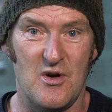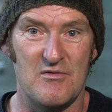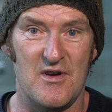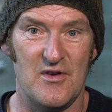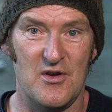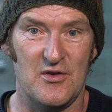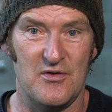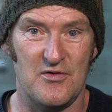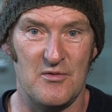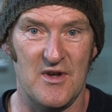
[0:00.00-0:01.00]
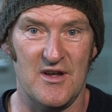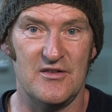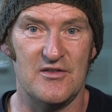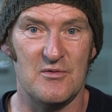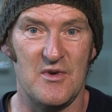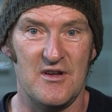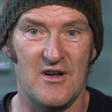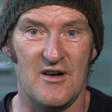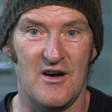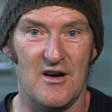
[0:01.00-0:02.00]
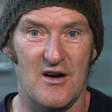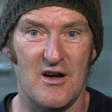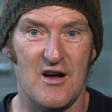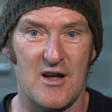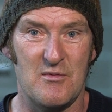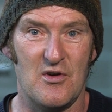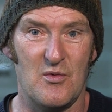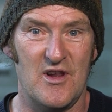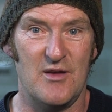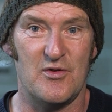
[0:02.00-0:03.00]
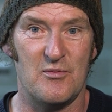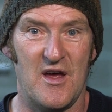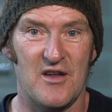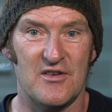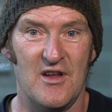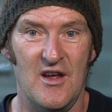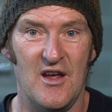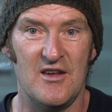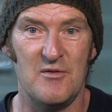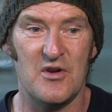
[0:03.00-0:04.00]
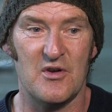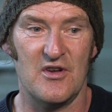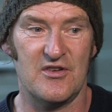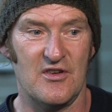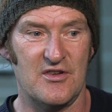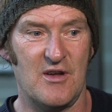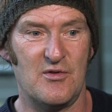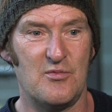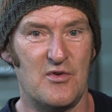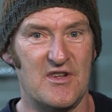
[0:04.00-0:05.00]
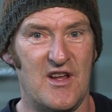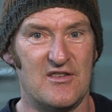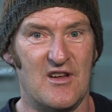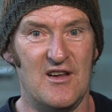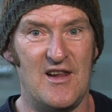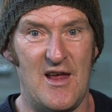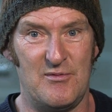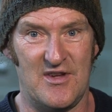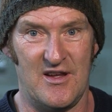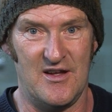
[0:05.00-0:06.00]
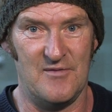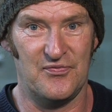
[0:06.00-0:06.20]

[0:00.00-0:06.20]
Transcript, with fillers: quite a revolution for me. Do you know I mean? I, I, I come along with leaps and bounds. And then when I got the chance to come to Project X, I leapt at it